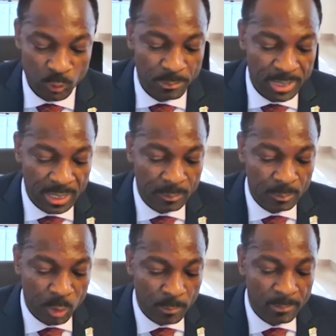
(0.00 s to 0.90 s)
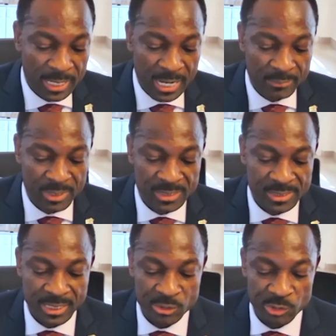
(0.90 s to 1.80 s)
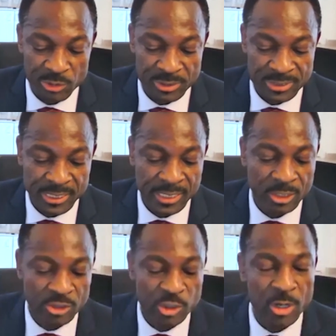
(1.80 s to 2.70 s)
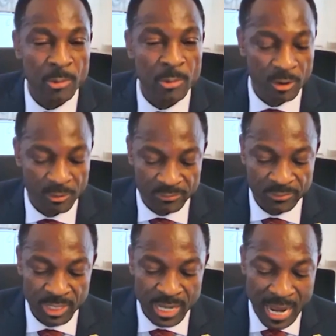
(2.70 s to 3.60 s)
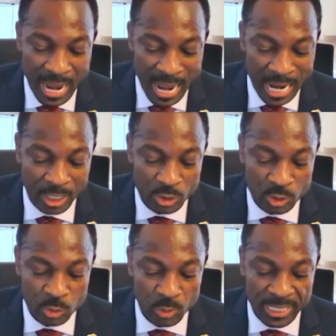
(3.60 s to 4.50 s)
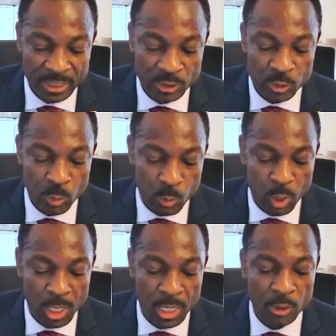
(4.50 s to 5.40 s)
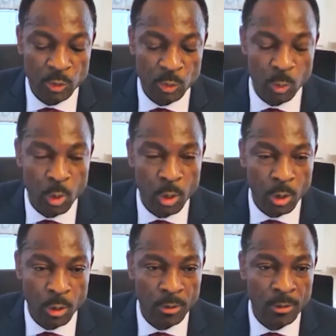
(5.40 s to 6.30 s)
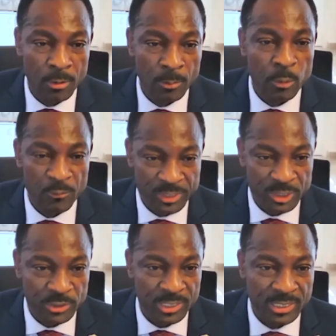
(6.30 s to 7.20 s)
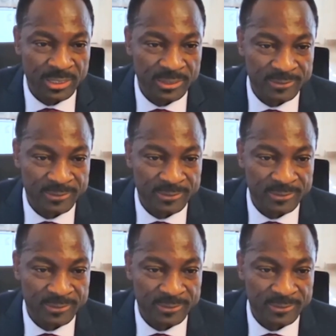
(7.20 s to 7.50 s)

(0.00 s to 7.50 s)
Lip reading: to be public administrators in terms of how to get to where you are professionally?